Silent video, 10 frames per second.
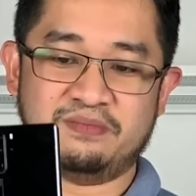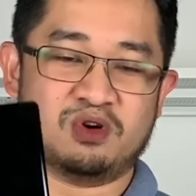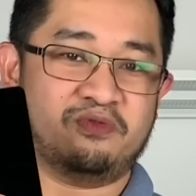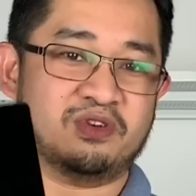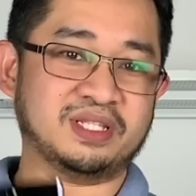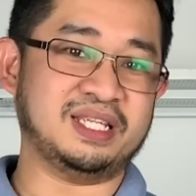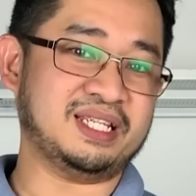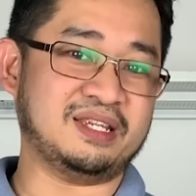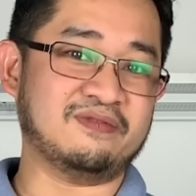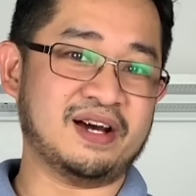more for this
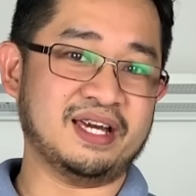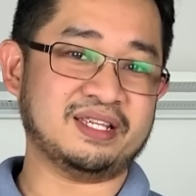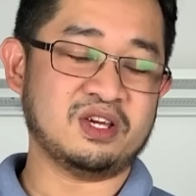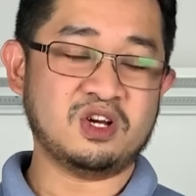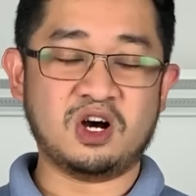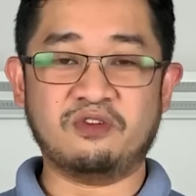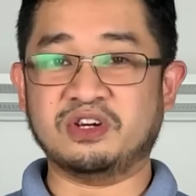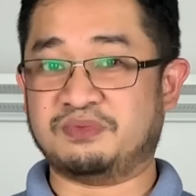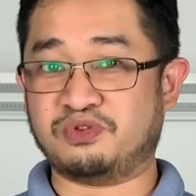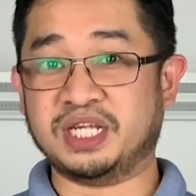device over
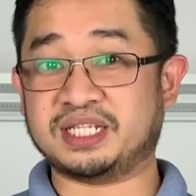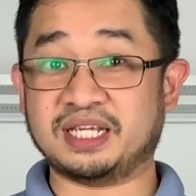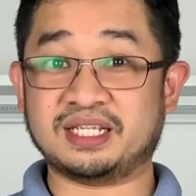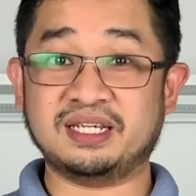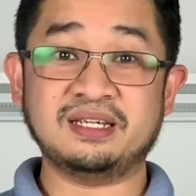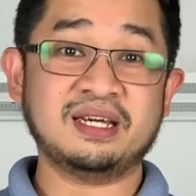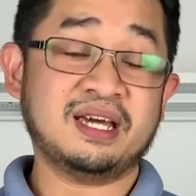its predecessor?